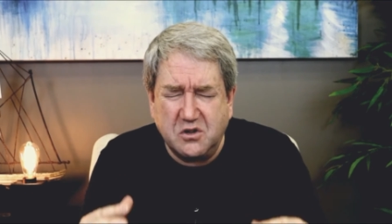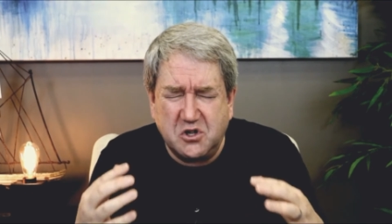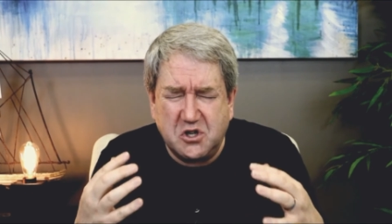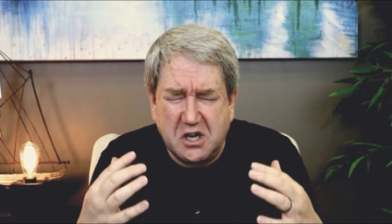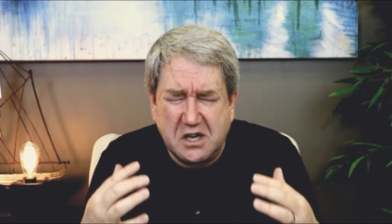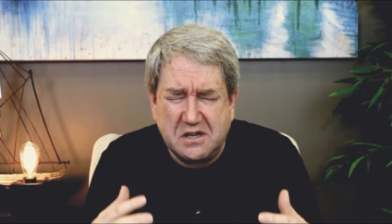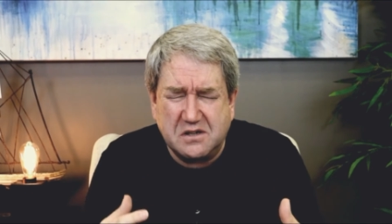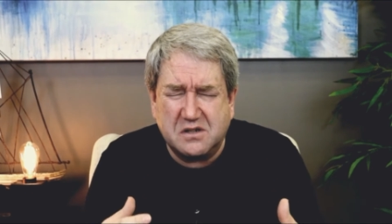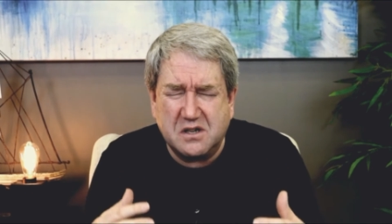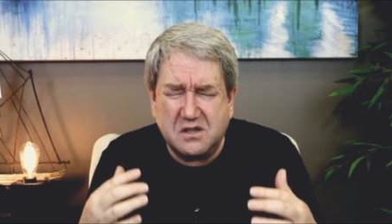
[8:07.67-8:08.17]

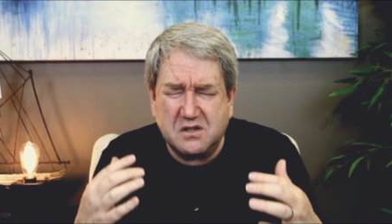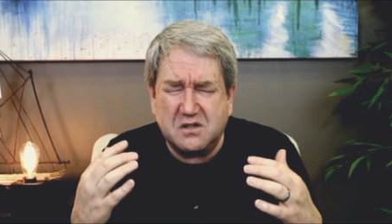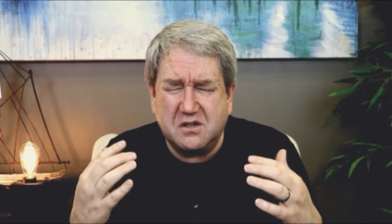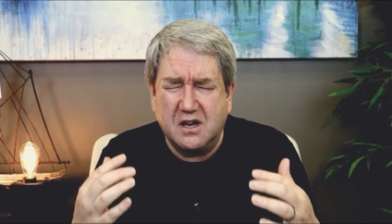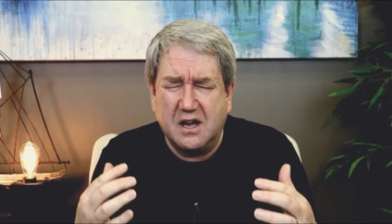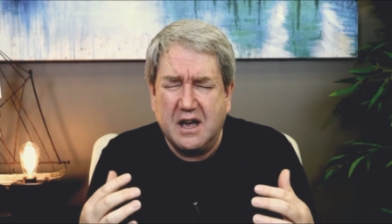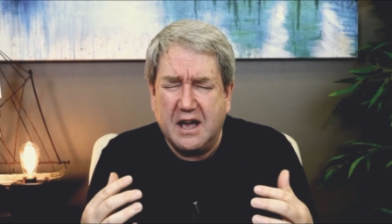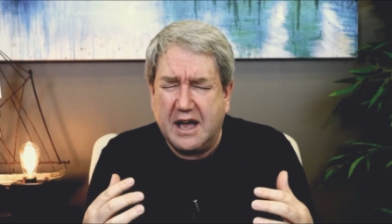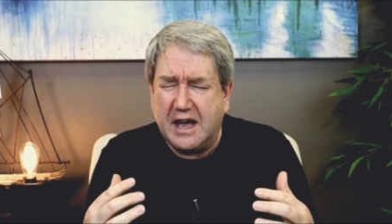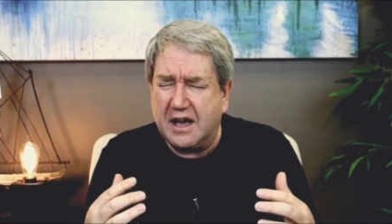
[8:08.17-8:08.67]
Jesus
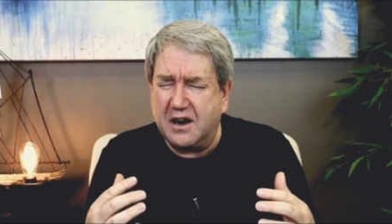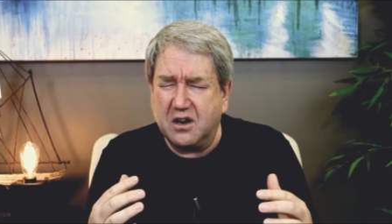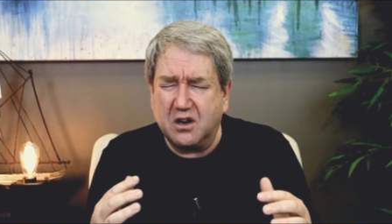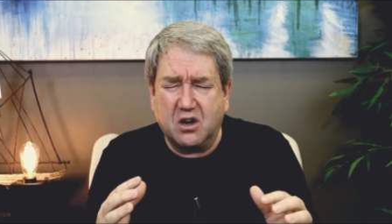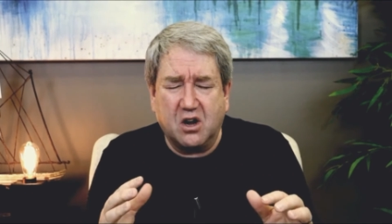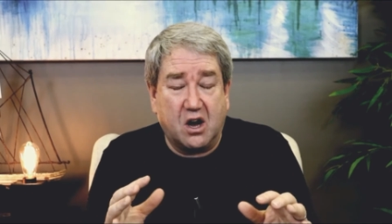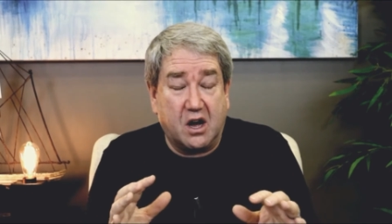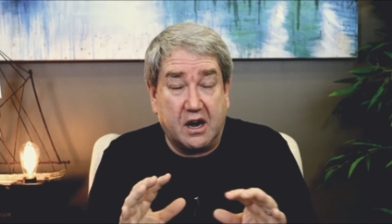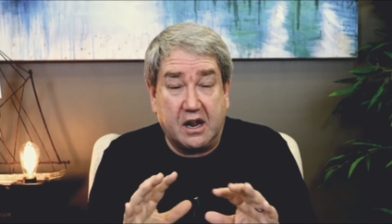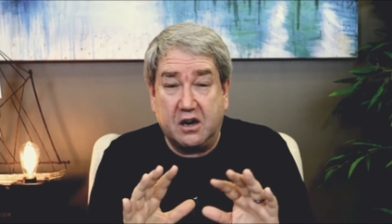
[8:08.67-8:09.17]
had a
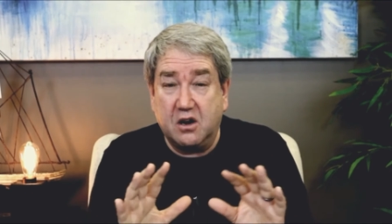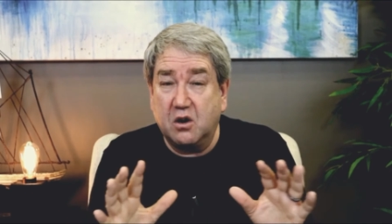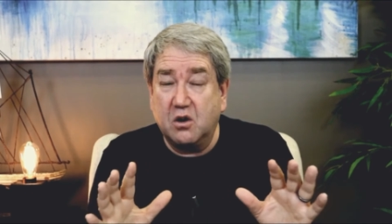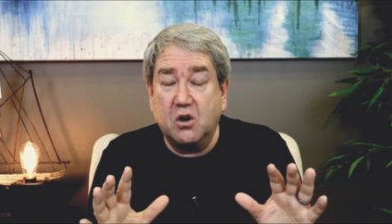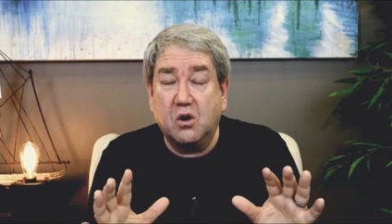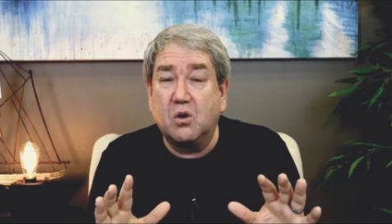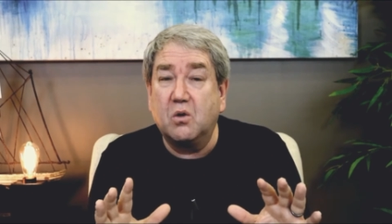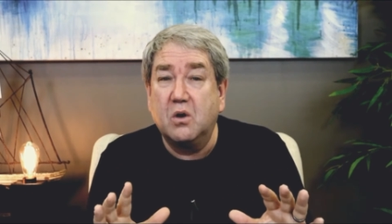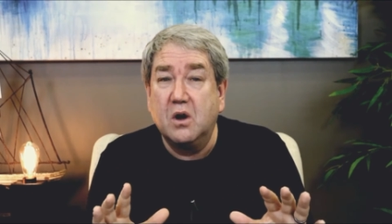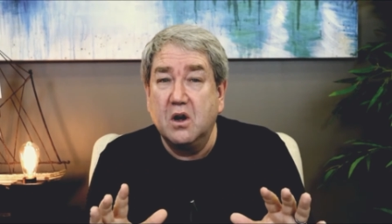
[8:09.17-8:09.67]
God. I don't
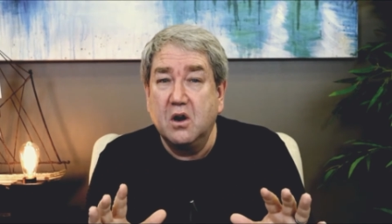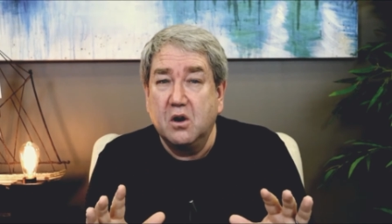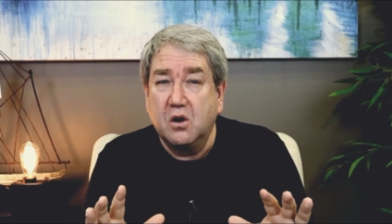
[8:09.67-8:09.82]
know